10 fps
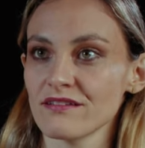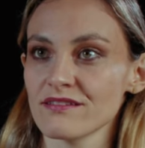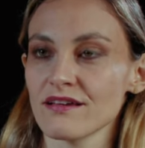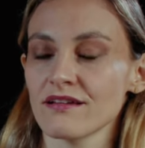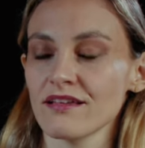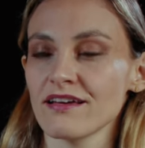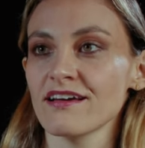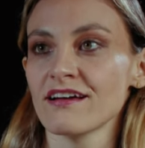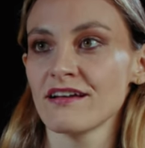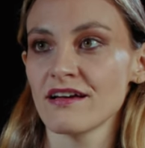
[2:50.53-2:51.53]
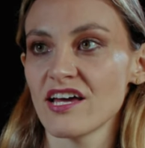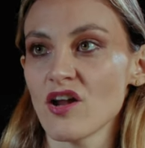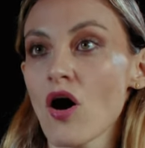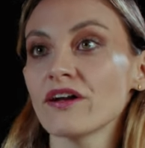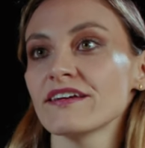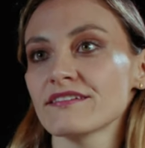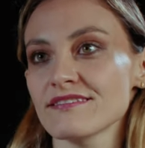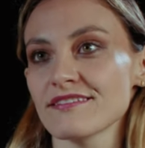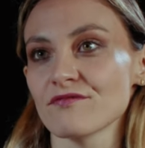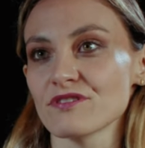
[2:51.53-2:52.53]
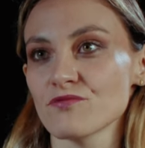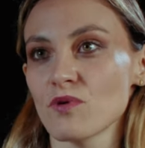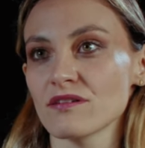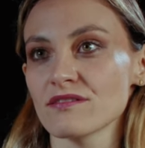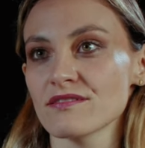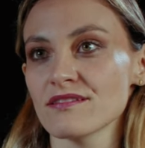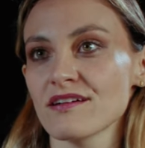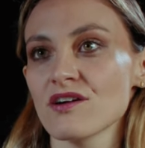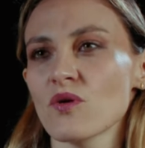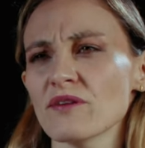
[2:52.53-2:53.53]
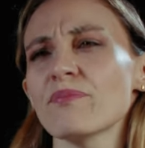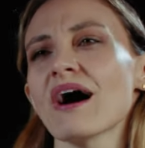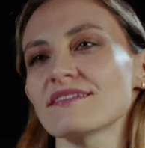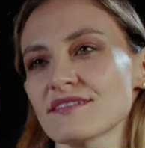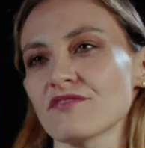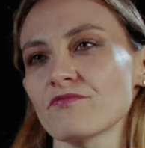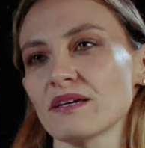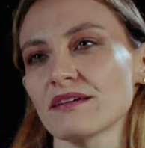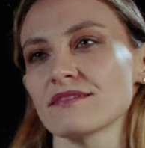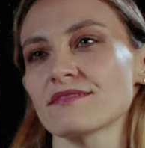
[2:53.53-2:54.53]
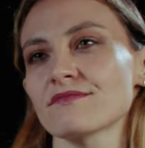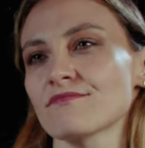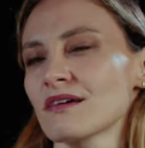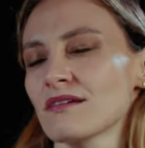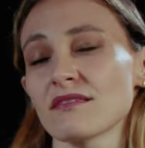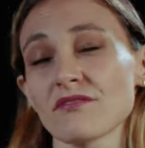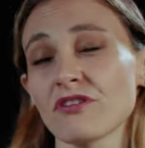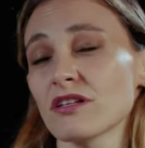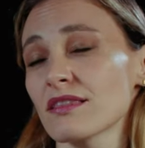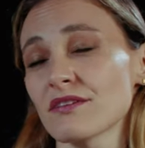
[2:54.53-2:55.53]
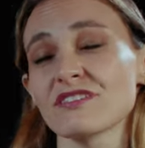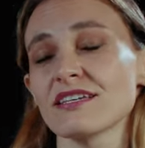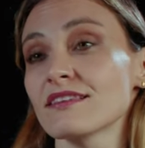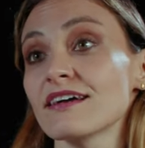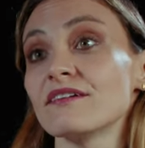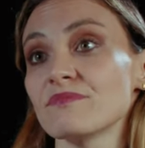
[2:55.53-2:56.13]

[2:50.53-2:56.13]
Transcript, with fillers: And suddenly an audience that was once quite passive because they feel like they've seen that